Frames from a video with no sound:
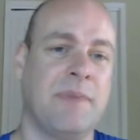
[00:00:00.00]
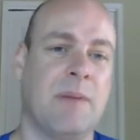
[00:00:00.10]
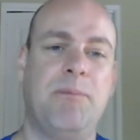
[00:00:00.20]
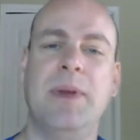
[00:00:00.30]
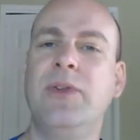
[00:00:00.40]

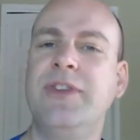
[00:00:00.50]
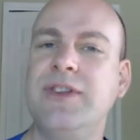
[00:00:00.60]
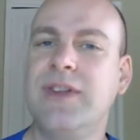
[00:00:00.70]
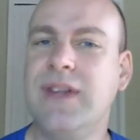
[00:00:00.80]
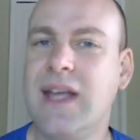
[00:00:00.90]
Built
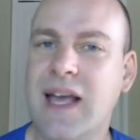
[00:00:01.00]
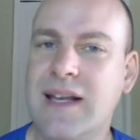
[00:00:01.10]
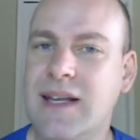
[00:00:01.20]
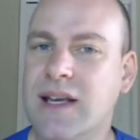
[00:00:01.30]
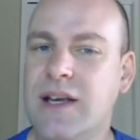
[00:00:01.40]
into the
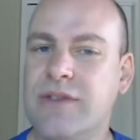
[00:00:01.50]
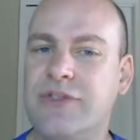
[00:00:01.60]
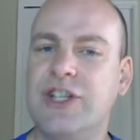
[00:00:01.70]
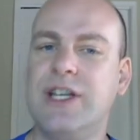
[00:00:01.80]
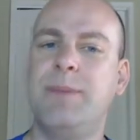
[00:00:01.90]
idea of
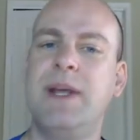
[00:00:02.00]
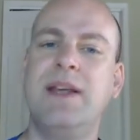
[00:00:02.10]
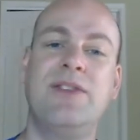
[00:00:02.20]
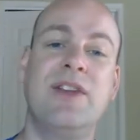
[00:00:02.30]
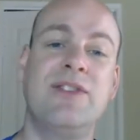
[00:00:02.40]
GDP
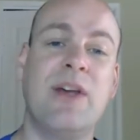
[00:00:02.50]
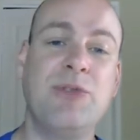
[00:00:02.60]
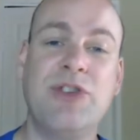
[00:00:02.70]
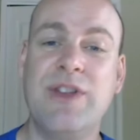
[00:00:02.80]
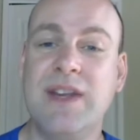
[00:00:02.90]
is the
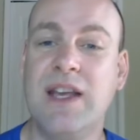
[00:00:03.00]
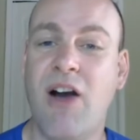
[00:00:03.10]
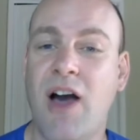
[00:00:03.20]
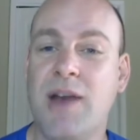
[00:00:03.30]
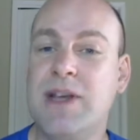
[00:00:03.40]
assumption that the
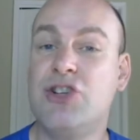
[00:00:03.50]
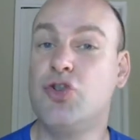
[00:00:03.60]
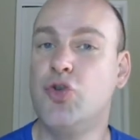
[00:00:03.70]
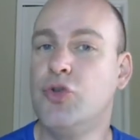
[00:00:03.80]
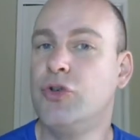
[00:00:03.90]
economy
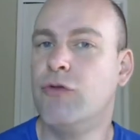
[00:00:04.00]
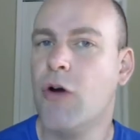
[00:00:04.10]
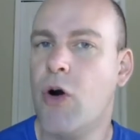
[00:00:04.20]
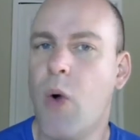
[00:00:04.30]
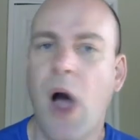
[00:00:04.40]
should
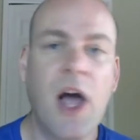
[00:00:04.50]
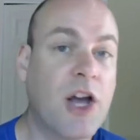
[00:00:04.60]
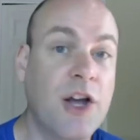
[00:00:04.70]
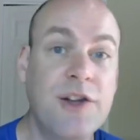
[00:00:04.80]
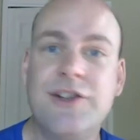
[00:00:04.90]
grow
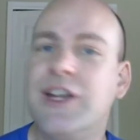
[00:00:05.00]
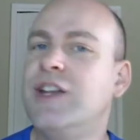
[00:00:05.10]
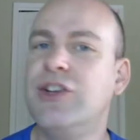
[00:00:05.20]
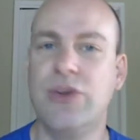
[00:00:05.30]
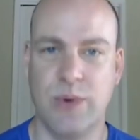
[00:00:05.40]

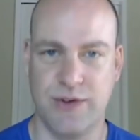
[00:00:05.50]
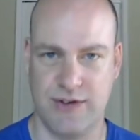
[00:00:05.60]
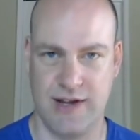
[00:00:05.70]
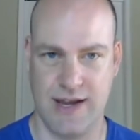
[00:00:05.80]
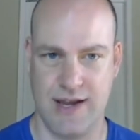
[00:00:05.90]

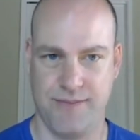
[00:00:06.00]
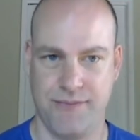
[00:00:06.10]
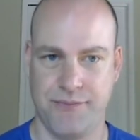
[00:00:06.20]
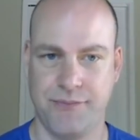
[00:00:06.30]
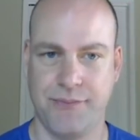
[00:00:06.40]
continuously.
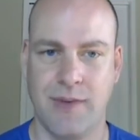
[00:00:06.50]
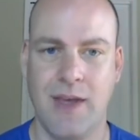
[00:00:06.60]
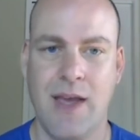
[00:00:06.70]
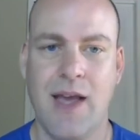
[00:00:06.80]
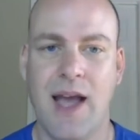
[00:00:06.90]

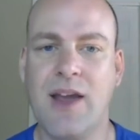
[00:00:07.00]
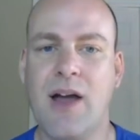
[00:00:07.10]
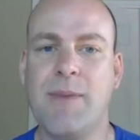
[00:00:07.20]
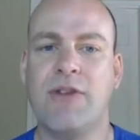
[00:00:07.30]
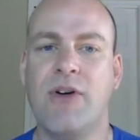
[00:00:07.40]

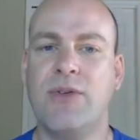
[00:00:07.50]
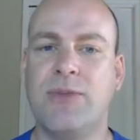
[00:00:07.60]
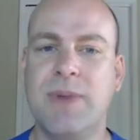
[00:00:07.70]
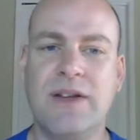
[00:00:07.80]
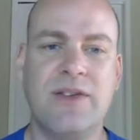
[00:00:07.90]
Economic growth
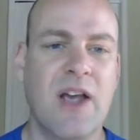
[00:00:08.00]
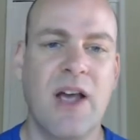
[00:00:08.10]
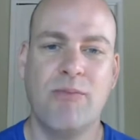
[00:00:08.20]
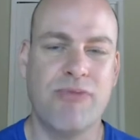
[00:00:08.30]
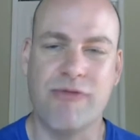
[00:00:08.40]
means
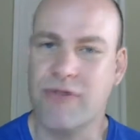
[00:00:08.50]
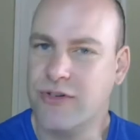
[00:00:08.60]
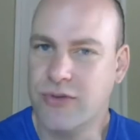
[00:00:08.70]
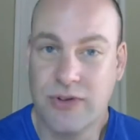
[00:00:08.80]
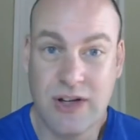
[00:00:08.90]

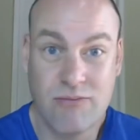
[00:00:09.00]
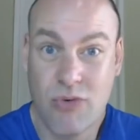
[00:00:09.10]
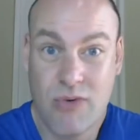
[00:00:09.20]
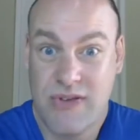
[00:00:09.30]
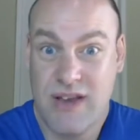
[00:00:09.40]
producing
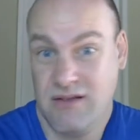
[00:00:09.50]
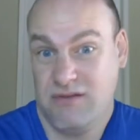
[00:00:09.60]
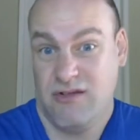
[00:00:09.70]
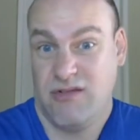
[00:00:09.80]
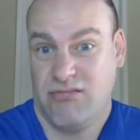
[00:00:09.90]
more
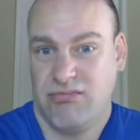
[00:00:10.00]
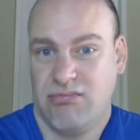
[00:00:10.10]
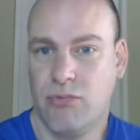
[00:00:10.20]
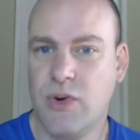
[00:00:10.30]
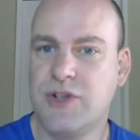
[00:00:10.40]
things,
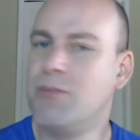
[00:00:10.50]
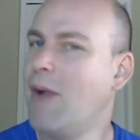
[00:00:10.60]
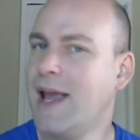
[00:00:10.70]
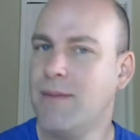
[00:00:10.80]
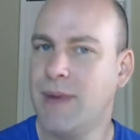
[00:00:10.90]
which
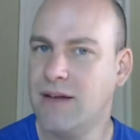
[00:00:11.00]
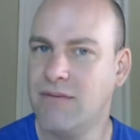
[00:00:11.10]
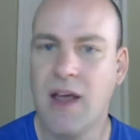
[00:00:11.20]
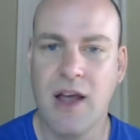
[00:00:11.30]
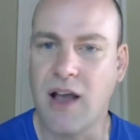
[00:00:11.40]
might mean
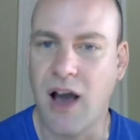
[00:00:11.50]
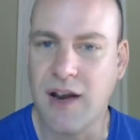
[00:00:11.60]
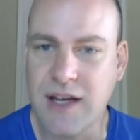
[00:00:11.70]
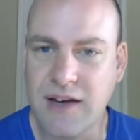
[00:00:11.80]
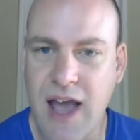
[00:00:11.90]

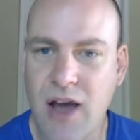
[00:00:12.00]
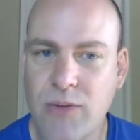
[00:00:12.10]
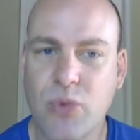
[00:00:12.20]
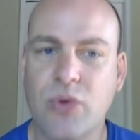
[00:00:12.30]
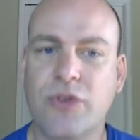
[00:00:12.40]
cutting down
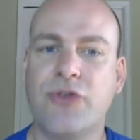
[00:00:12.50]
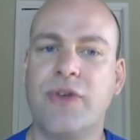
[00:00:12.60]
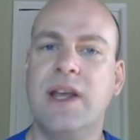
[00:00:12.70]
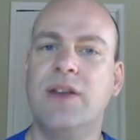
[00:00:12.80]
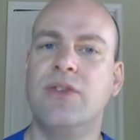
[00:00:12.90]
more
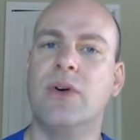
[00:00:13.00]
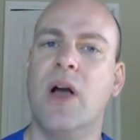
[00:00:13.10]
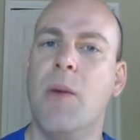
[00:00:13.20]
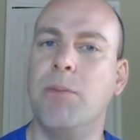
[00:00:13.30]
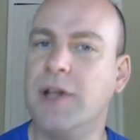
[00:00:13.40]
trees or
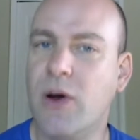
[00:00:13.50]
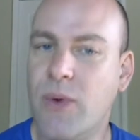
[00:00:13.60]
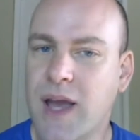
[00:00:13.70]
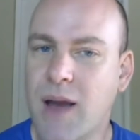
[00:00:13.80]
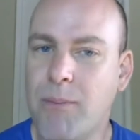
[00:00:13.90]

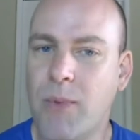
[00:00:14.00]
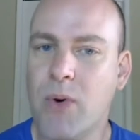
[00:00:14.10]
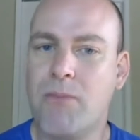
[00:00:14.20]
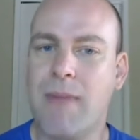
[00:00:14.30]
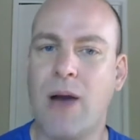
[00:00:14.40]
blowing up more
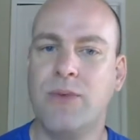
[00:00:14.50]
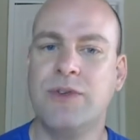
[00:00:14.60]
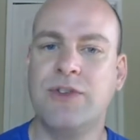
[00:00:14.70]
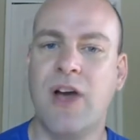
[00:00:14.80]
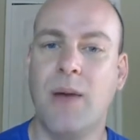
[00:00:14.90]

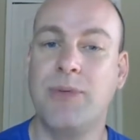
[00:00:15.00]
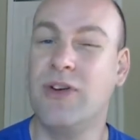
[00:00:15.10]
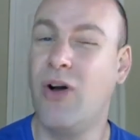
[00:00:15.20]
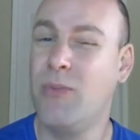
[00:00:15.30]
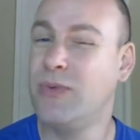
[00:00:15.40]
mountaintops, and
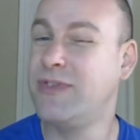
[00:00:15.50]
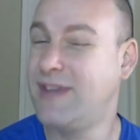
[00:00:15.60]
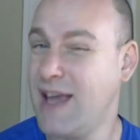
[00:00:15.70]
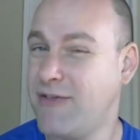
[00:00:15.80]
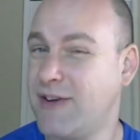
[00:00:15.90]
almost
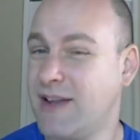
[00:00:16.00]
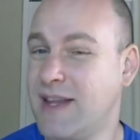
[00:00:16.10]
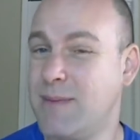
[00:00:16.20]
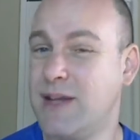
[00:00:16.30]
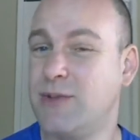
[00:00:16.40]
definitely
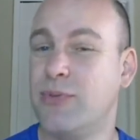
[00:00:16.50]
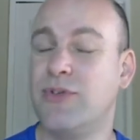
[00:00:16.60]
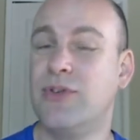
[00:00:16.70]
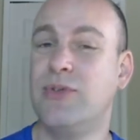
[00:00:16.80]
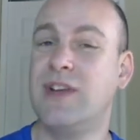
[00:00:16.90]
means
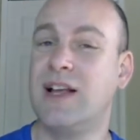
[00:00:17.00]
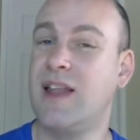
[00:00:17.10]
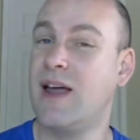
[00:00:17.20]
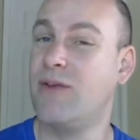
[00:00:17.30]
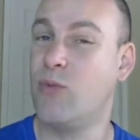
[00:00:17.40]
producing a
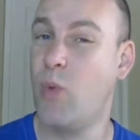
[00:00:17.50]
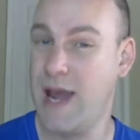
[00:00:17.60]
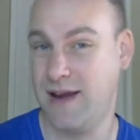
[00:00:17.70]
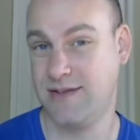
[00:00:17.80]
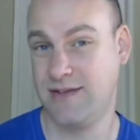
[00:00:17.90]
lot of
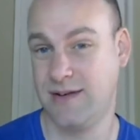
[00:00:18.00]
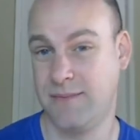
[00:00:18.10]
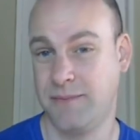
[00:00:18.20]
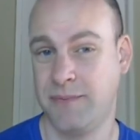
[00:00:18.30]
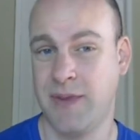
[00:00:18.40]
waste.
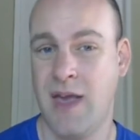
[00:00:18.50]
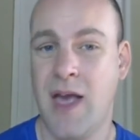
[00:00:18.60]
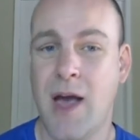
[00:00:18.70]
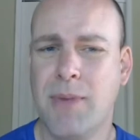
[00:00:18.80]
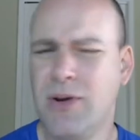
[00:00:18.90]

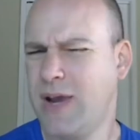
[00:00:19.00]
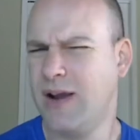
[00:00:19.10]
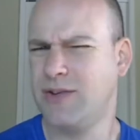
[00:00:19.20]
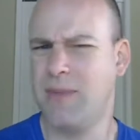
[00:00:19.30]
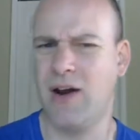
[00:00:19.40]
But who
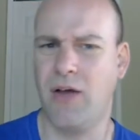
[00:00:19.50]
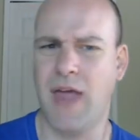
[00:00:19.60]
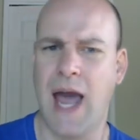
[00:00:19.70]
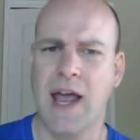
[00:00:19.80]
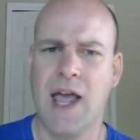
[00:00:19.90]
cares about all
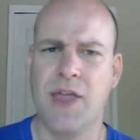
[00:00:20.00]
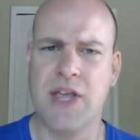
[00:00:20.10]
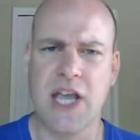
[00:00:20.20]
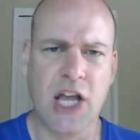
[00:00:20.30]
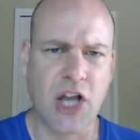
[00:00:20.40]
that?
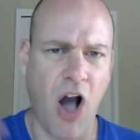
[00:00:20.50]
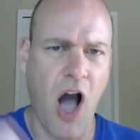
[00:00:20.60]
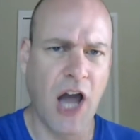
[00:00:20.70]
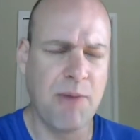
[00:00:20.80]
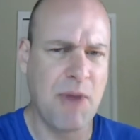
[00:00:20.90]
The
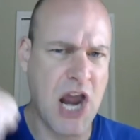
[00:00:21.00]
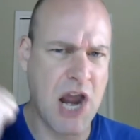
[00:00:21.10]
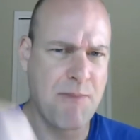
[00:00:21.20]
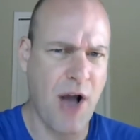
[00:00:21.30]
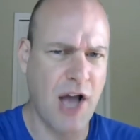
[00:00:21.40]
economy
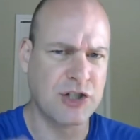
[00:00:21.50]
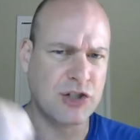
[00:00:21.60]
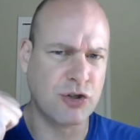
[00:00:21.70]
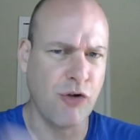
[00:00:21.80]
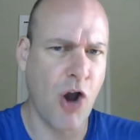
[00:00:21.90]

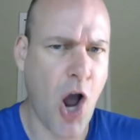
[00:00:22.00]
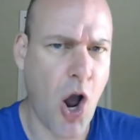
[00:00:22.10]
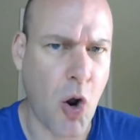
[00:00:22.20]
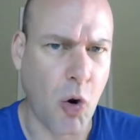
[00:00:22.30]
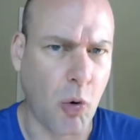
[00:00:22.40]
must
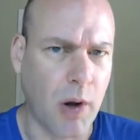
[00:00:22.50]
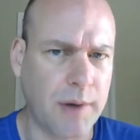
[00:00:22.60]
grow.